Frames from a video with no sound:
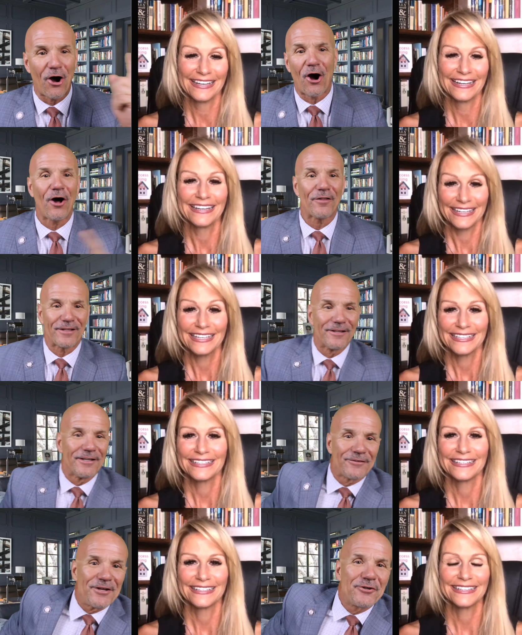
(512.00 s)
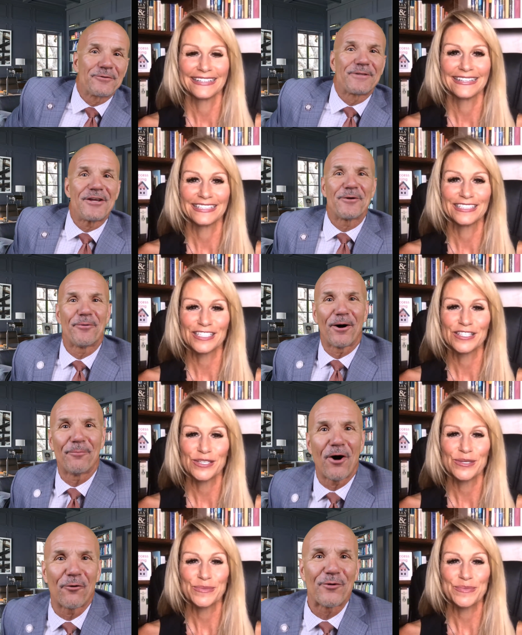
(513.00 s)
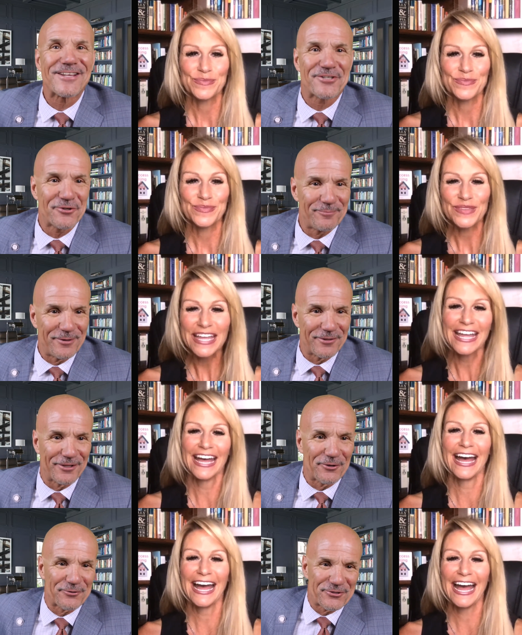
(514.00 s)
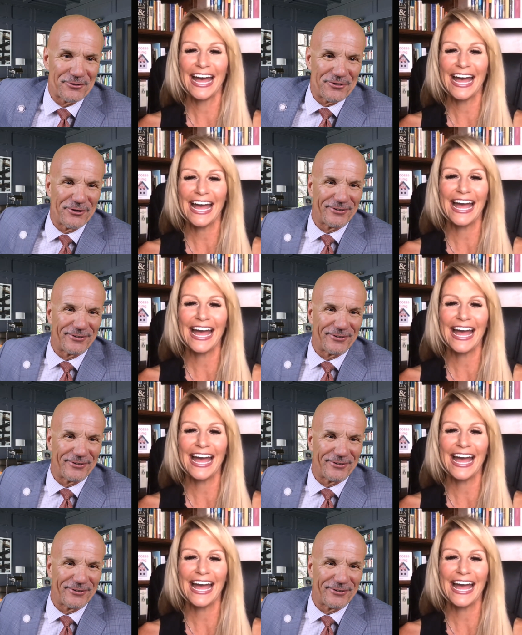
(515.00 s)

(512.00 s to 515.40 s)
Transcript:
Speaker 1: All, thank you, thank you, Paul. Paul rescued me with a little studio